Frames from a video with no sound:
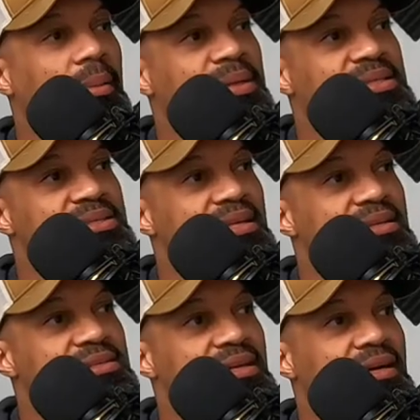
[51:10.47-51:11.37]
I meant to say
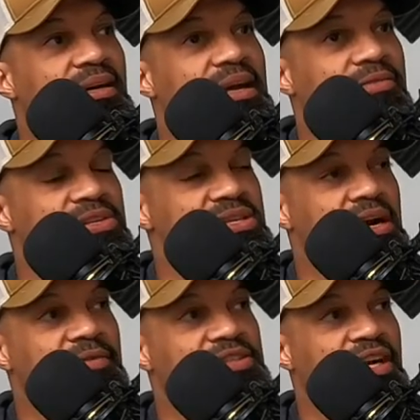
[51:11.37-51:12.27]
this, uh, Avery's
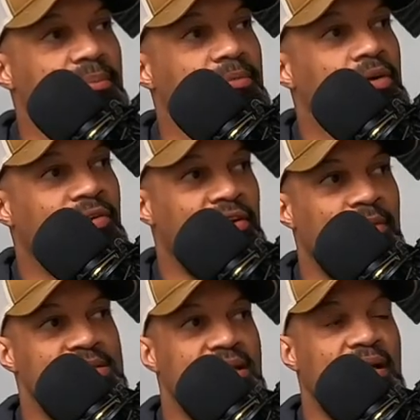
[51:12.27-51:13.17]
coffee shop over on the
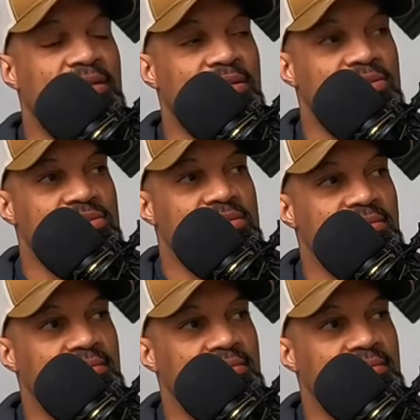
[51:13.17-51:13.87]
west side closed.